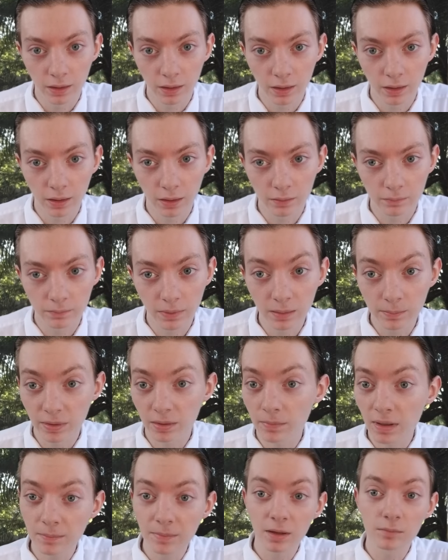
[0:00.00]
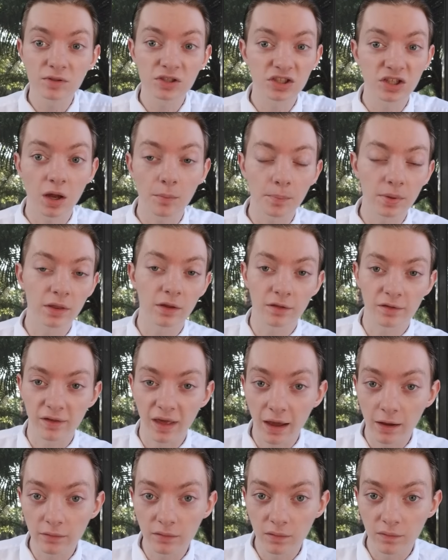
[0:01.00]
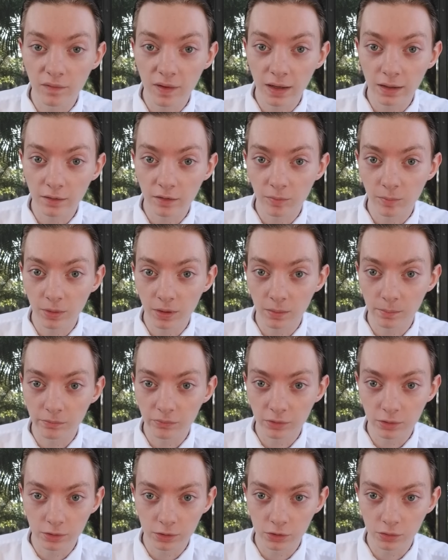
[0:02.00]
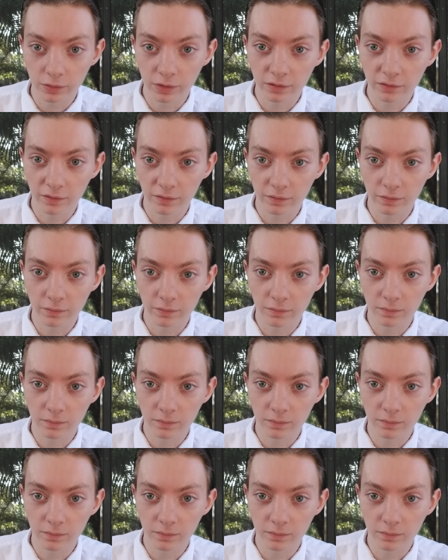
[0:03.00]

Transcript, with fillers: Uh, maybe maybe I'm just up in the sound effects, but I'm pretty sure that's just